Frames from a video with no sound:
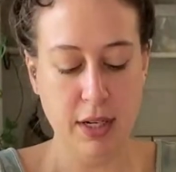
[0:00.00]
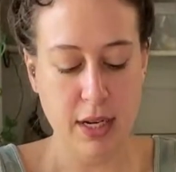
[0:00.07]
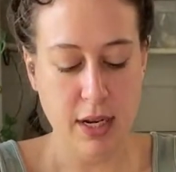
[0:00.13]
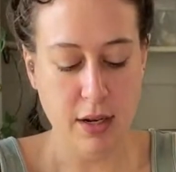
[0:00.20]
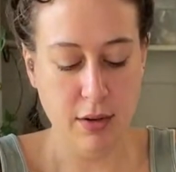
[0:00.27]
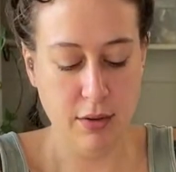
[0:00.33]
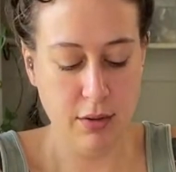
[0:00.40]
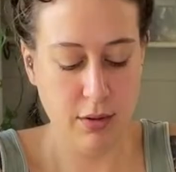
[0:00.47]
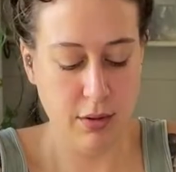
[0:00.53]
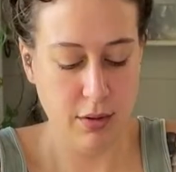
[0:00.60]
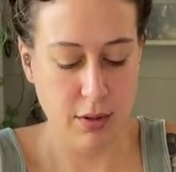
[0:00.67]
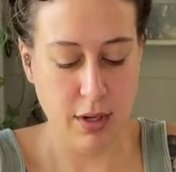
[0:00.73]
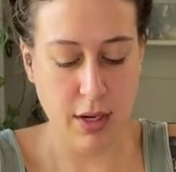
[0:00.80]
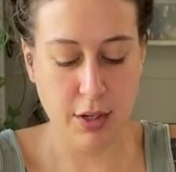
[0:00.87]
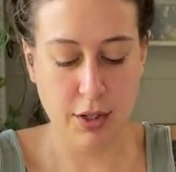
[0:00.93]
down.
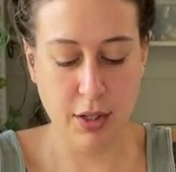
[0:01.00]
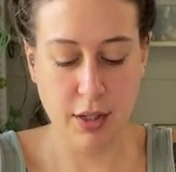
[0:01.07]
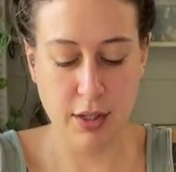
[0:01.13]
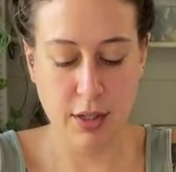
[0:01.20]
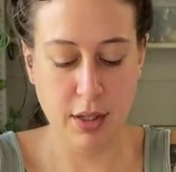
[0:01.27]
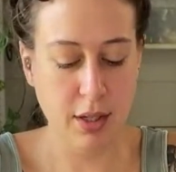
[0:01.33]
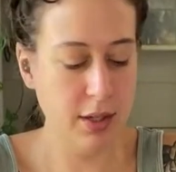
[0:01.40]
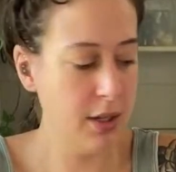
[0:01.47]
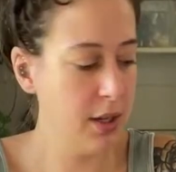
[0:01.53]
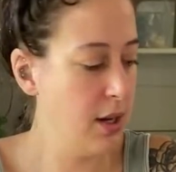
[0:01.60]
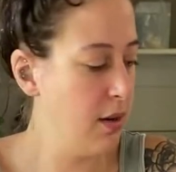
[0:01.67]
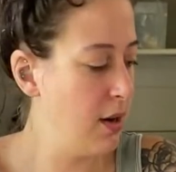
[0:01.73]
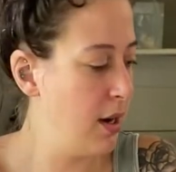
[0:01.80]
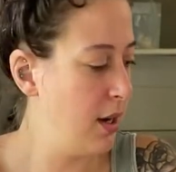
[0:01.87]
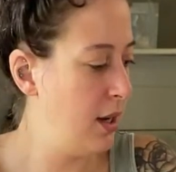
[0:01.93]
Actually, see, this guy
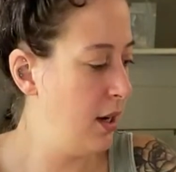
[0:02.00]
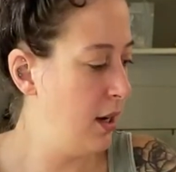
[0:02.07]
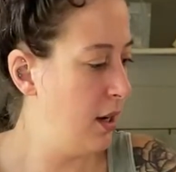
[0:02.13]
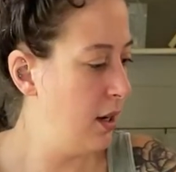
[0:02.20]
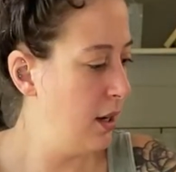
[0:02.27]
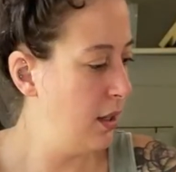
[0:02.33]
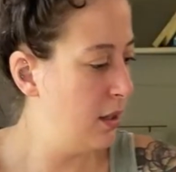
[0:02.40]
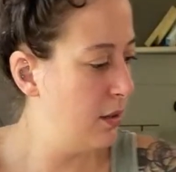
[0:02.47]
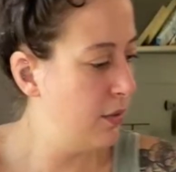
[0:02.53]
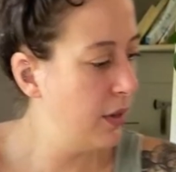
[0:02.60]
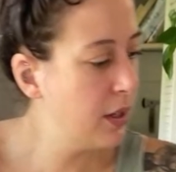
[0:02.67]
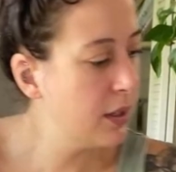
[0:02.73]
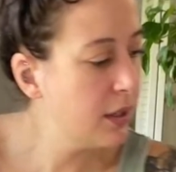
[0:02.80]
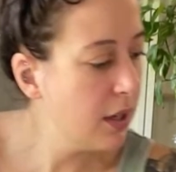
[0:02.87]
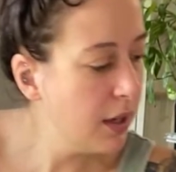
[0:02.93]
right here needs
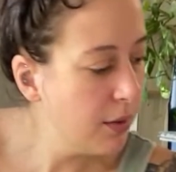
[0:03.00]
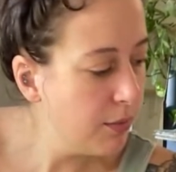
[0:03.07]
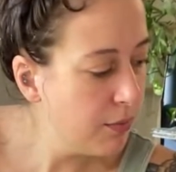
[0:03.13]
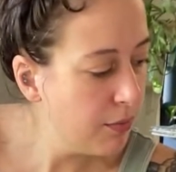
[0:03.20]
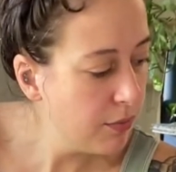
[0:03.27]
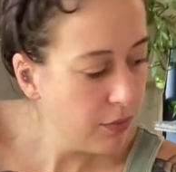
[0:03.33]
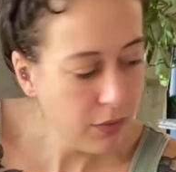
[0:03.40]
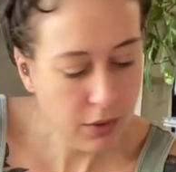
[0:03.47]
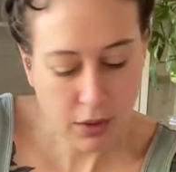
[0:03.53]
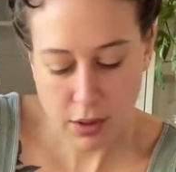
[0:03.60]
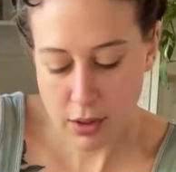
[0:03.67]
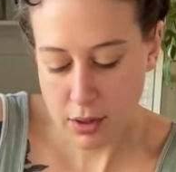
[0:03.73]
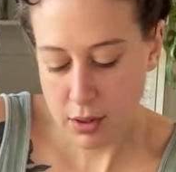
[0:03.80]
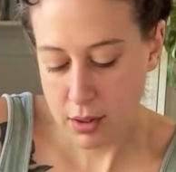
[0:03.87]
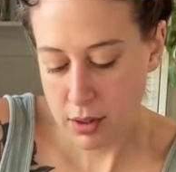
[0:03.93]
fixed up.
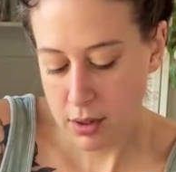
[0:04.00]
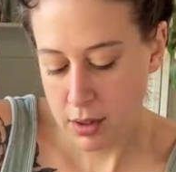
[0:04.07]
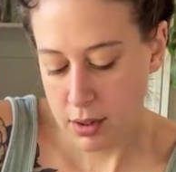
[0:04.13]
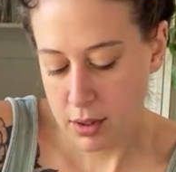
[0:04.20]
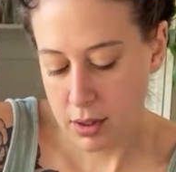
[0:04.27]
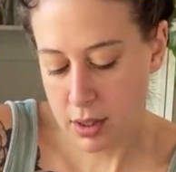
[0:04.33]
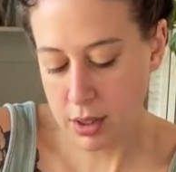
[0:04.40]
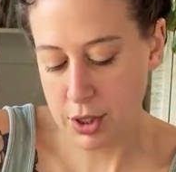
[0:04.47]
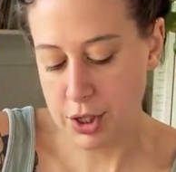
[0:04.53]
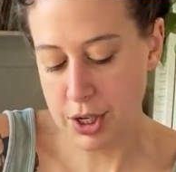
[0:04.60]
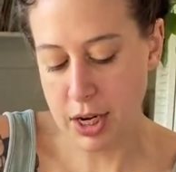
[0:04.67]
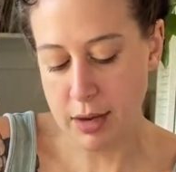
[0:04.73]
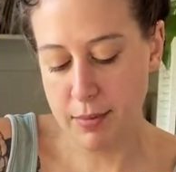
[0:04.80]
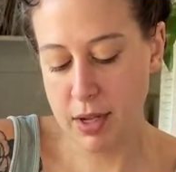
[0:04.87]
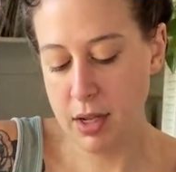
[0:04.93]
Our
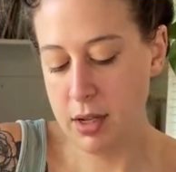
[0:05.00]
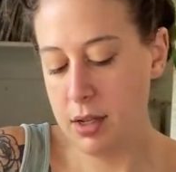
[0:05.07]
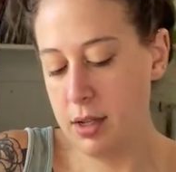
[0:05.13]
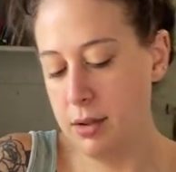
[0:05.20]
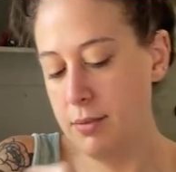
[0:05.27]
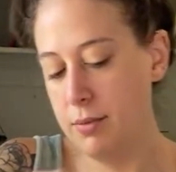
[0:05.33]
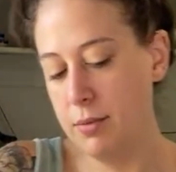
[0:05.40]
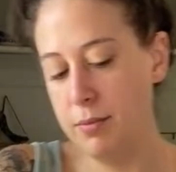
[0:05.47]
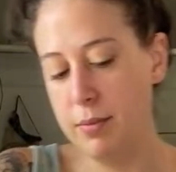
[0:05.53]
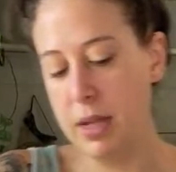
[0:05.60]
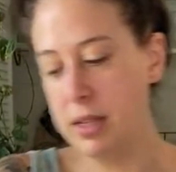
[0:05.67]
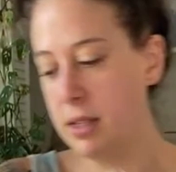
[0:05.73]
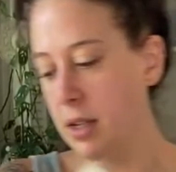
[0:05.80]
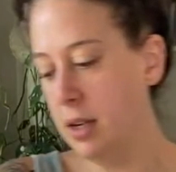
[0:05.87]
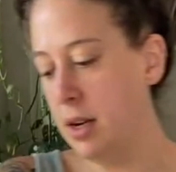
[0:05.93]
chamois
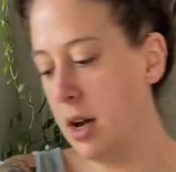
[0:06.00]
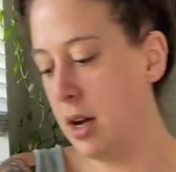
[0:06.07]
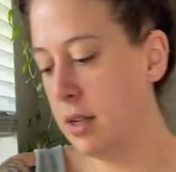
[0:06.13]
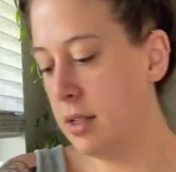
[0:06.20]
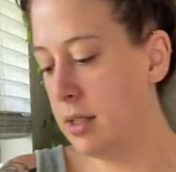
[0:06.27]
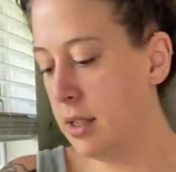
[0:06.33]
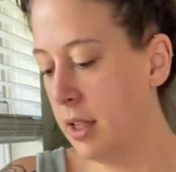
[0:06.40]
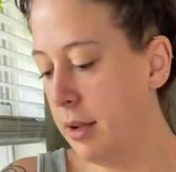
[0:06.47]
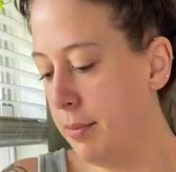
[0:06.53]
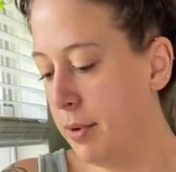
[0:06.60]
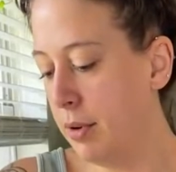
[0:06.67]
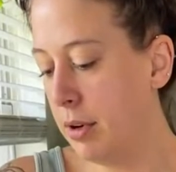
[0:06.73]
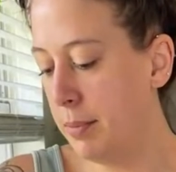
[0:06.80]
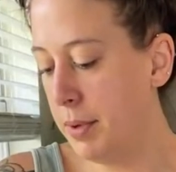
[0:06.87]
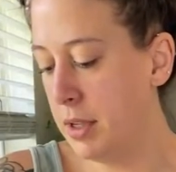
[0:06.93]
makes a non-slip
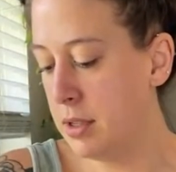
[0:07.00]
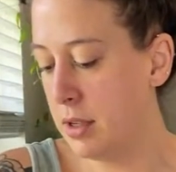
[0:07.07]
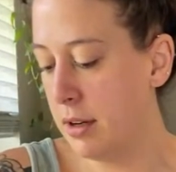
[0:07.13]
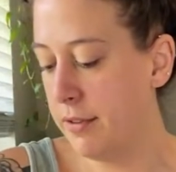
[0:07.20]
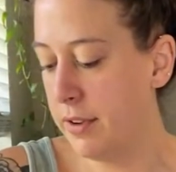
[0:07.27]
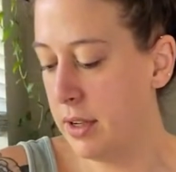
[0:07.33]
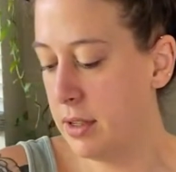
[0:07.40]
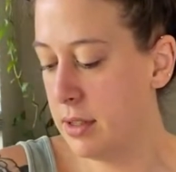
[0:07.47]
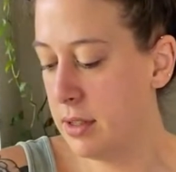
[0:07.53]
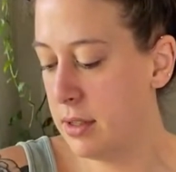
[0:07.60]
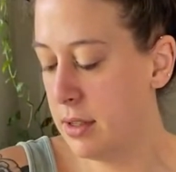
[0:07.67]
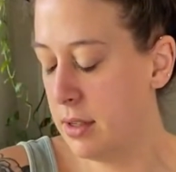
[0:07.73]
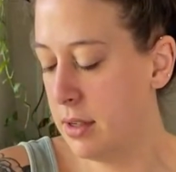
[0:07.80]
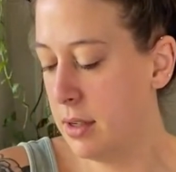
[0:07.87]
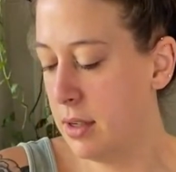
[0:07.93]
grippy surface.
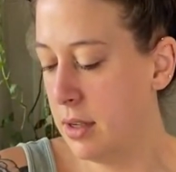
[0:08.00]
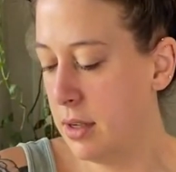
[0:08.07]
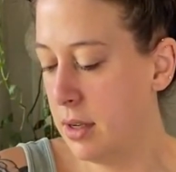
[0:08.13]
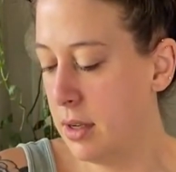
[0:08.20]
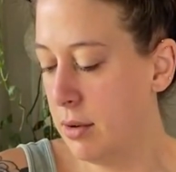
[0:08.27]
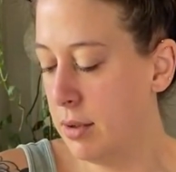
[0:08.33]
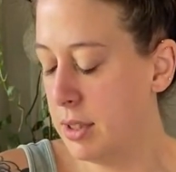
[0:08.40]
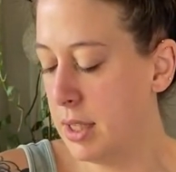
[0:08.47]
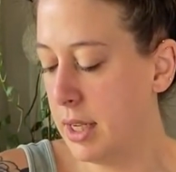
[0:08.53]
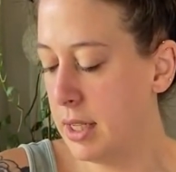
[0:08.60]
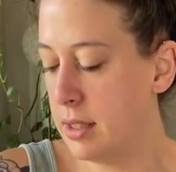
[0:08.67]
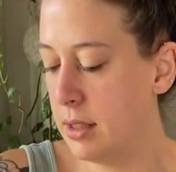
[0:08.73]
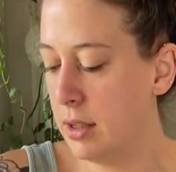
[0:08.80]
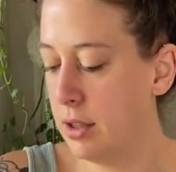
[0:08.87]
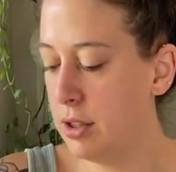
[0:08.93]
Once it gets
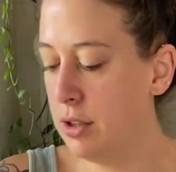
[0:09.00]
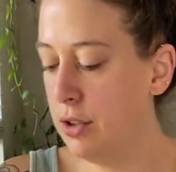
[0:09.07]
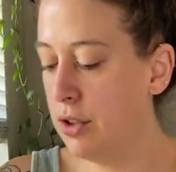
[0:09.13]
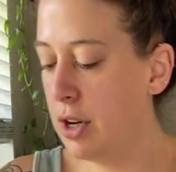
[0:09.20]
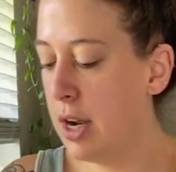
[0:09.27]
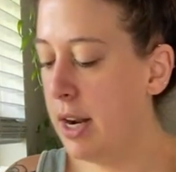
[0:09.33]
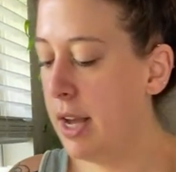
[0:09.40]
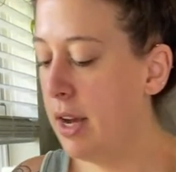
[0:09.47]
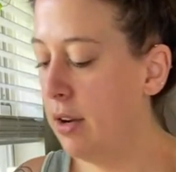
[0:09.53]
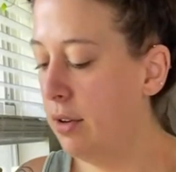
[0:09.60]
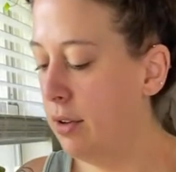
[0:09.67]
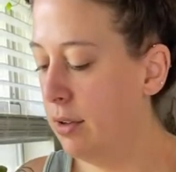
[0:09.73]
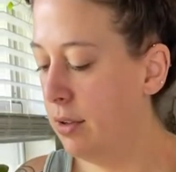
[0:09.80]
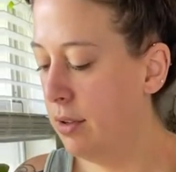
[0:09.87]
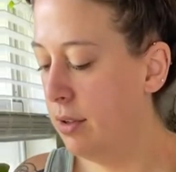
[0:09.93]
a little too dried out,
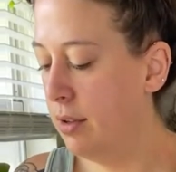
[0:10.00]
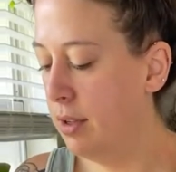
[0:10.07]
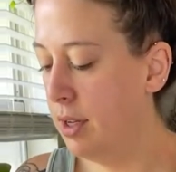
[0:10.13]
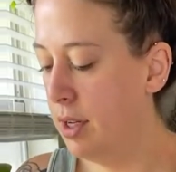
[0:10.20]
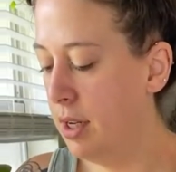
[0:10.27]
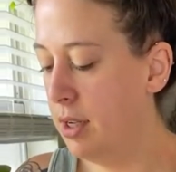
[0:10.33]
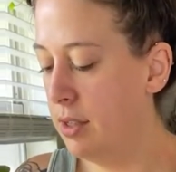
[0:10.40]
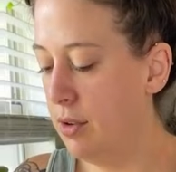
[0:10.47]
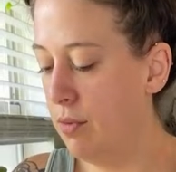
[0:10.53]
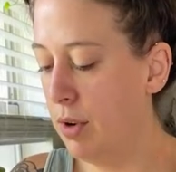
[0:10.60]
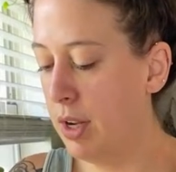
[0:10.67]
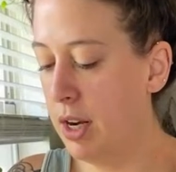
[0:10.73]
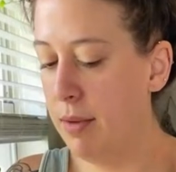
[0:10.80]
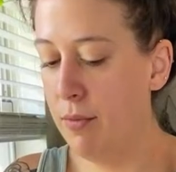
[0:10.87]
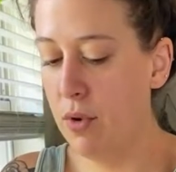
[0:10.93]
it doesn't work
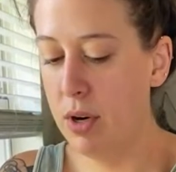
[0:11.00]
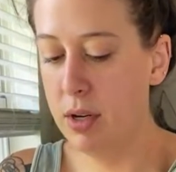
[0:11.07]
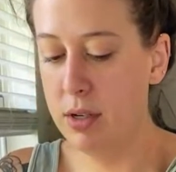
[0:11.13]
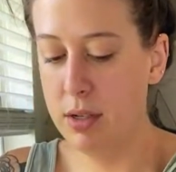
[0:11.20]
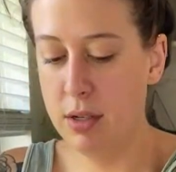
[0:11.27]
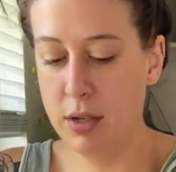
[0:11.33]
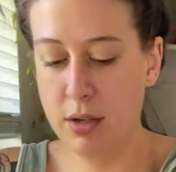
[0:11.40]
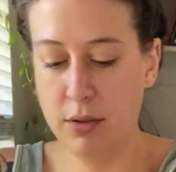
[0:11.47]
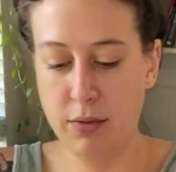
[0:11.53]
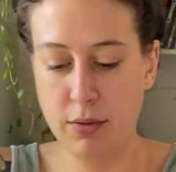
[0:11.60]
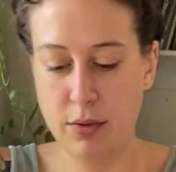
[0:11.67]
anymore, so.